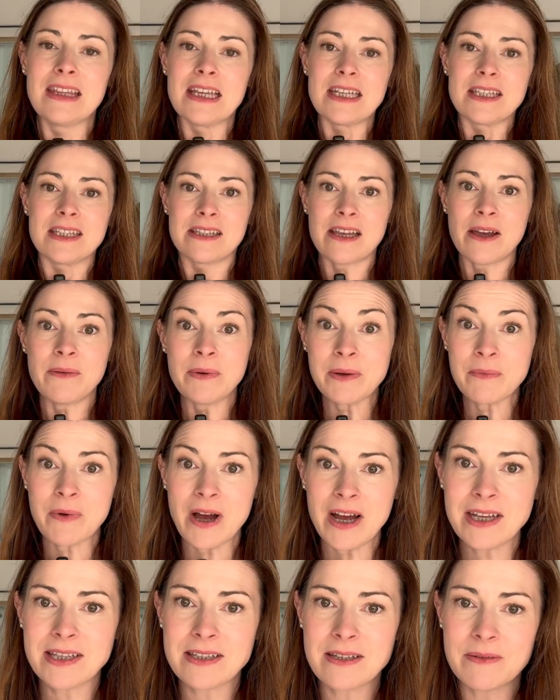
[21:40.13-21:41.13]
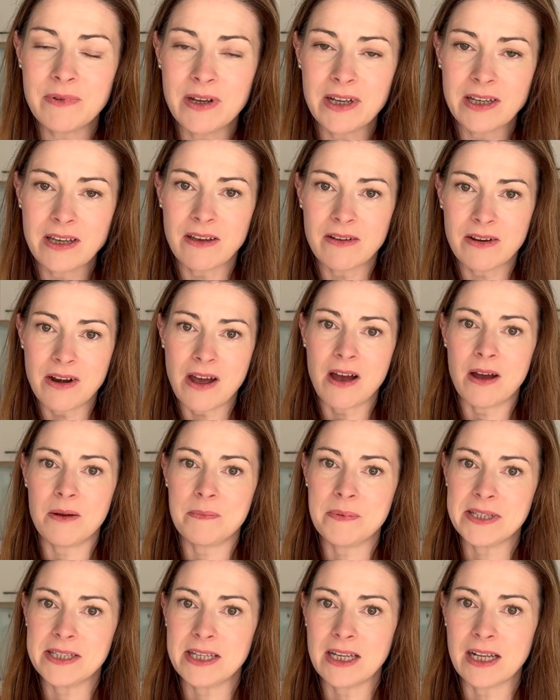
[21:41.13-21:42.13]
Sewing wise, I'm working on a
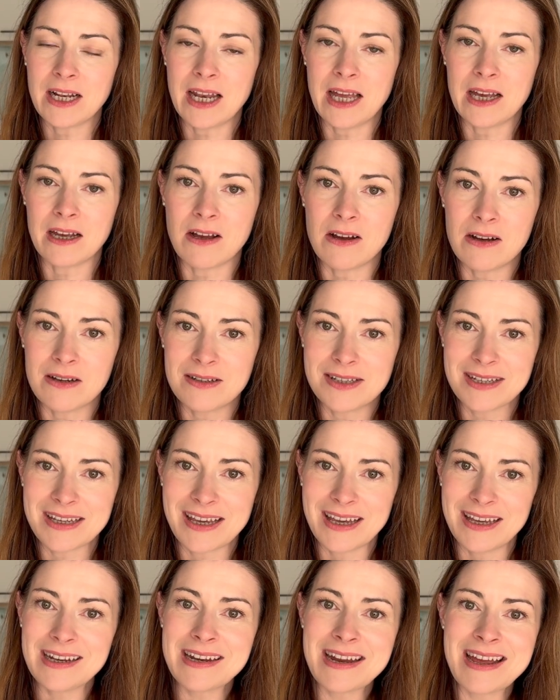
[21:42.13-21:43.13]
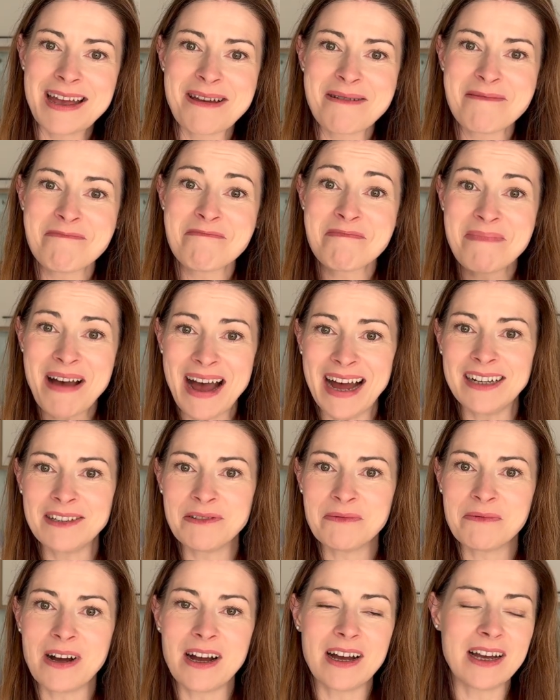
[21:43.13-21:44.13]
Harper Sinclair cardigan.
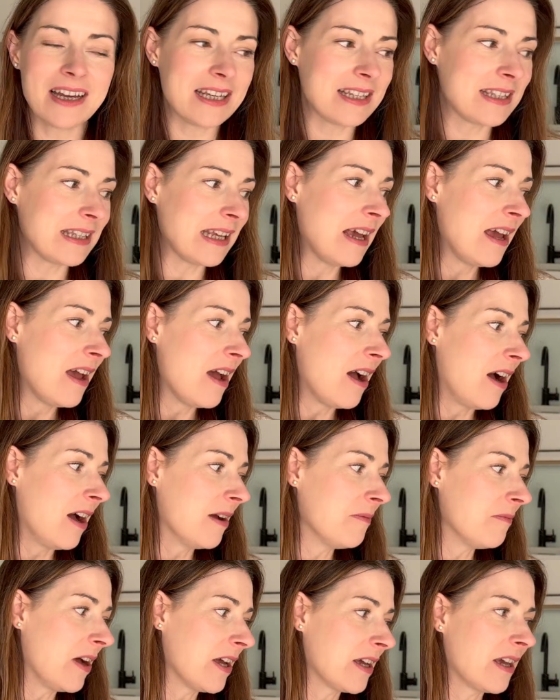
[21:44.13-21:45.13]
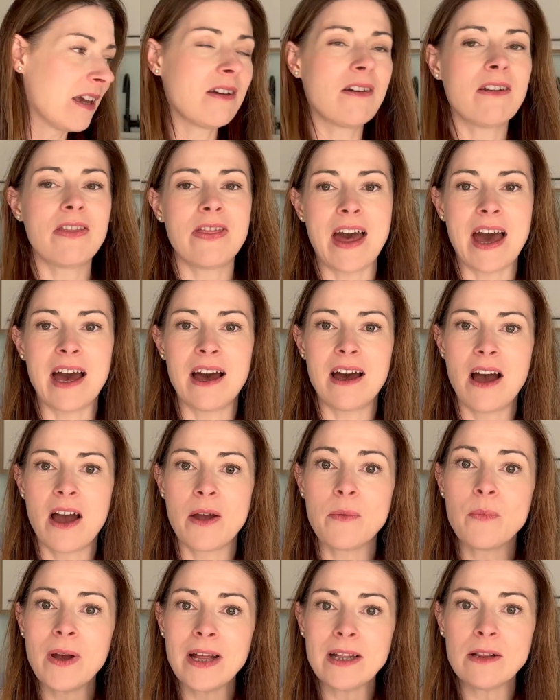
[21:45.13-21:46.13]
Pattern wise, I'm working on that. I
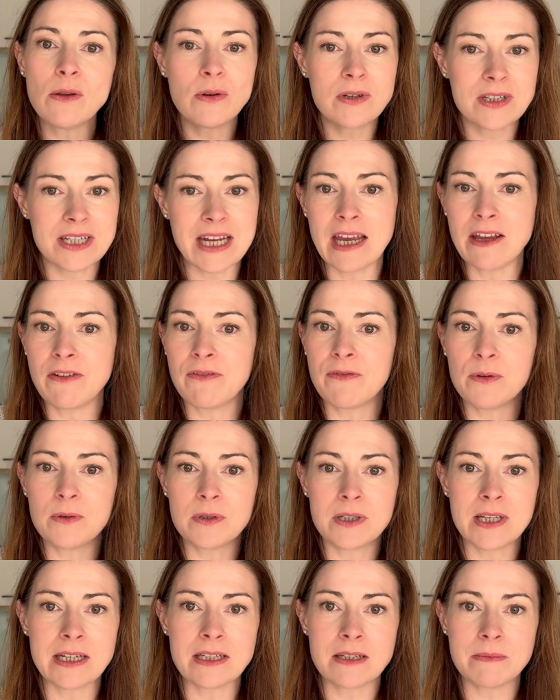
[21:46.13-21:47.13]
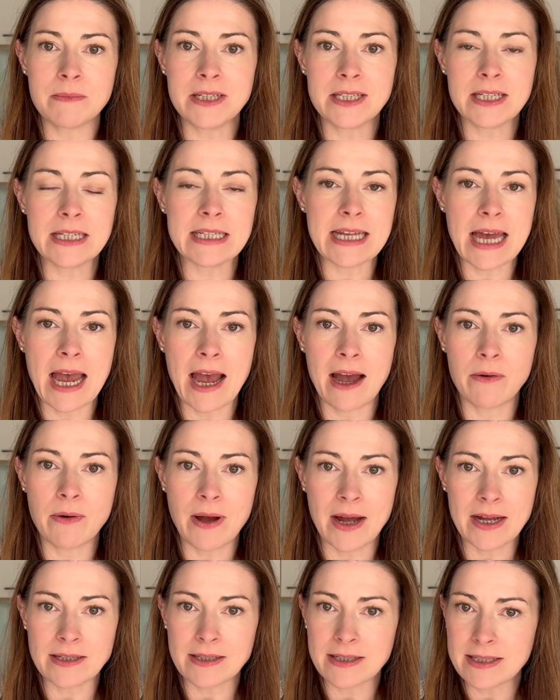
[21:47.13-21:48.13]
will take 4 centimeters out
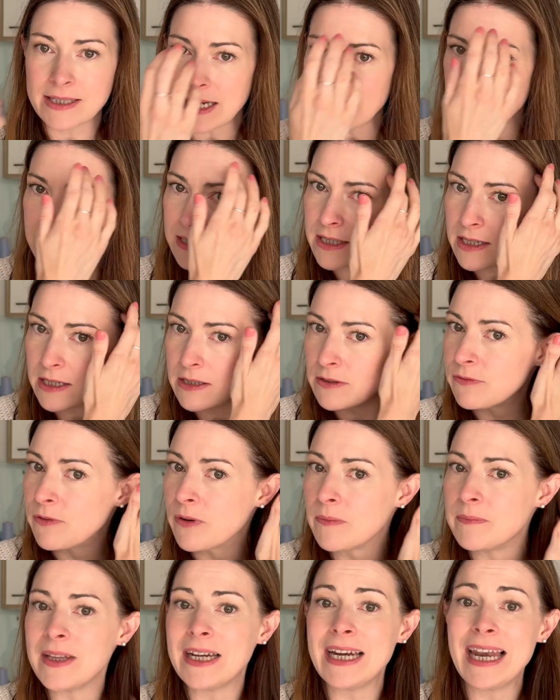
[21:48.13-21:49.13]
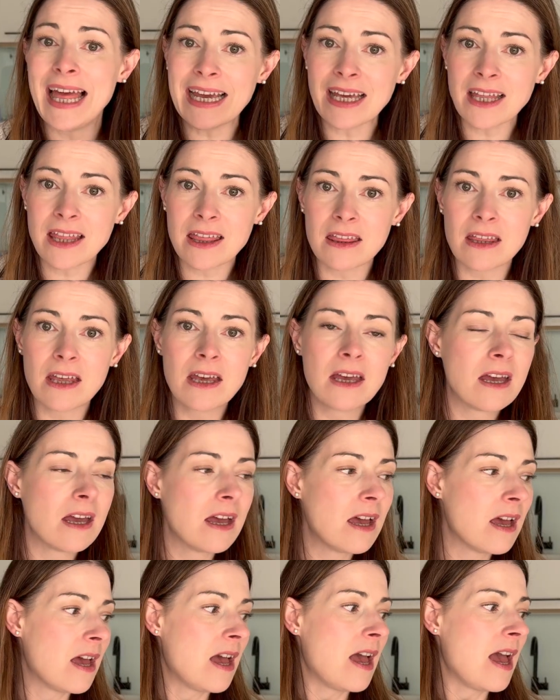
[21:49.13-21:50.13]
as standard from the length.
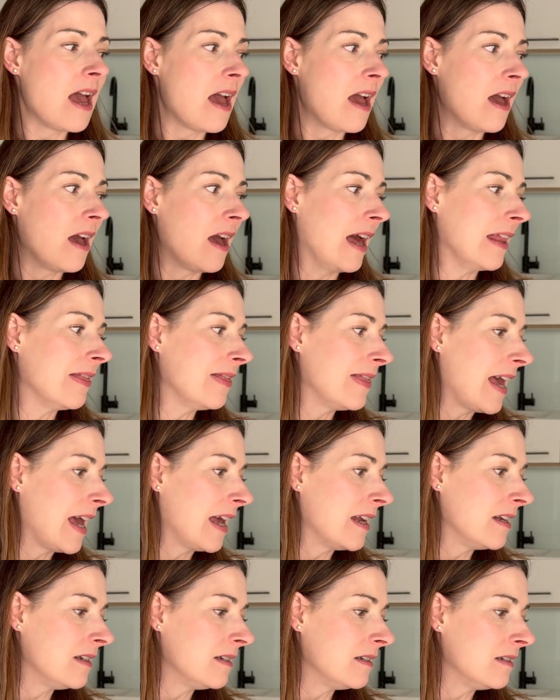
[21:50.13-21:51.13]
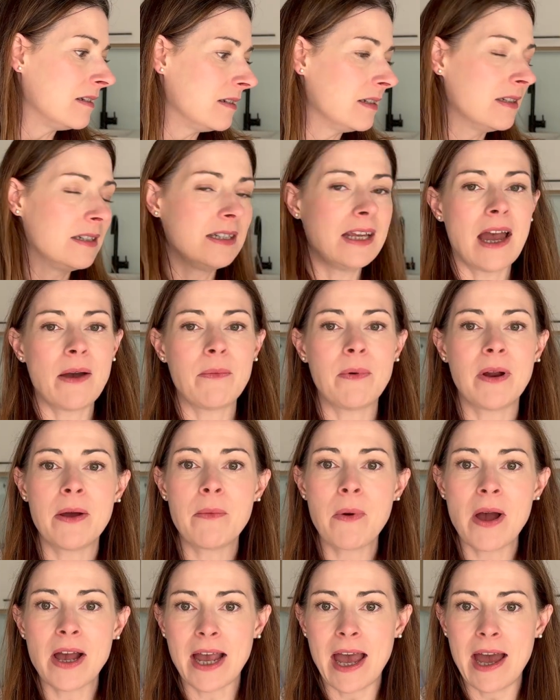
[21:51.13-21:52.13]
And then, yeah, when I
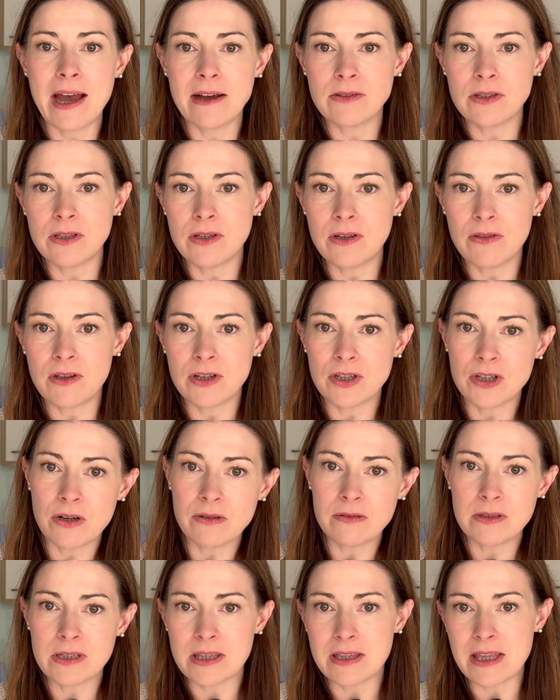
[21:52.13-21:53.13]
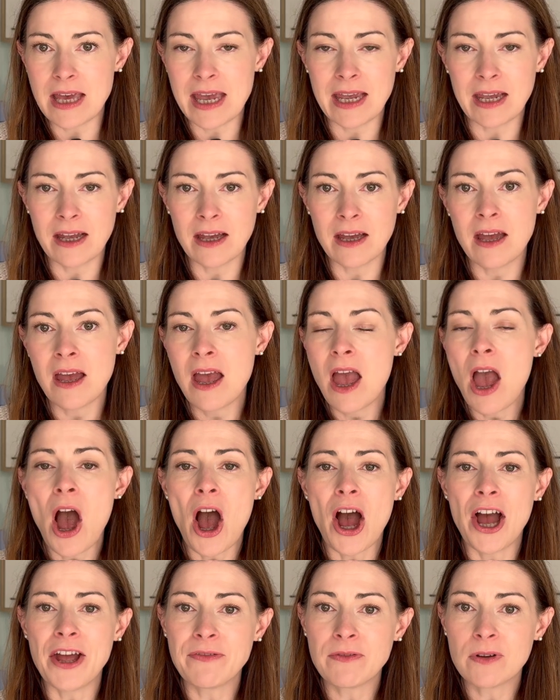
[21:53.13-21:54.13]
work out how to do the shoulder thing,
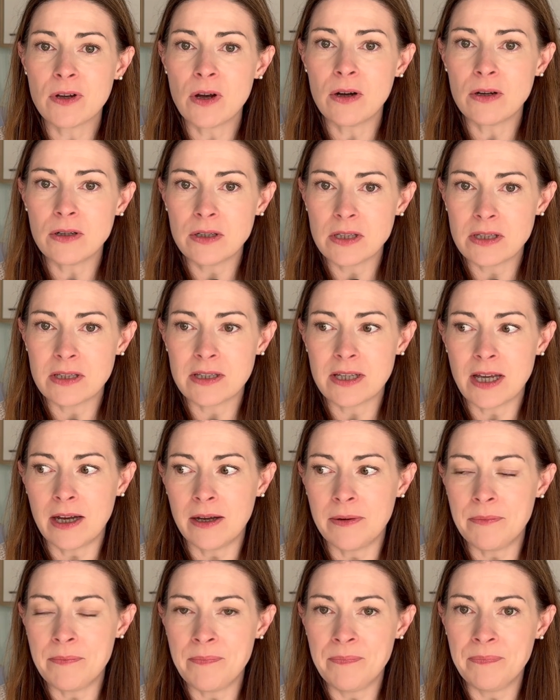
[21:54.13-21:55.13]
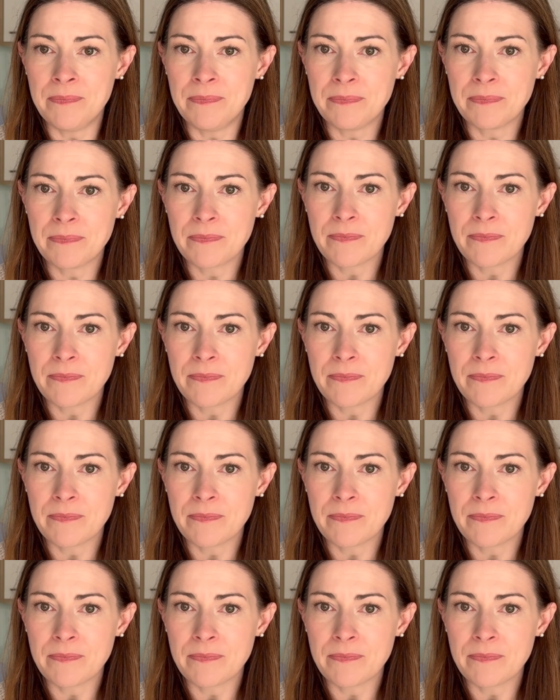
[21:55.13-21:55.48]
I've got some,